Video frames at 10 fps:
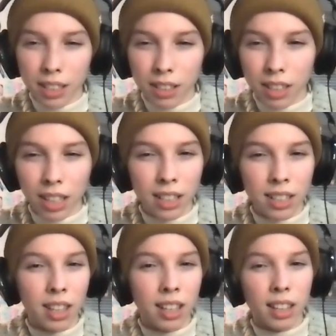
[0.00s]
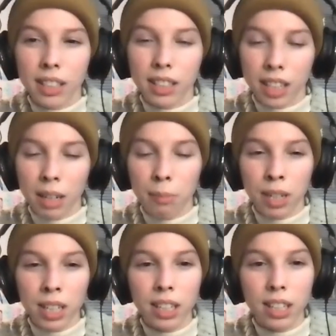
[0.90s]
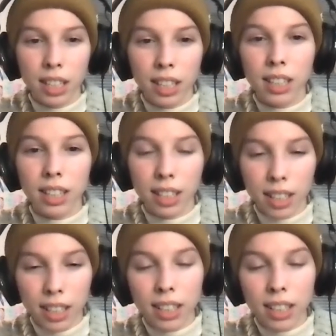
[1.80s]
Do you think that that's like an accurate statement?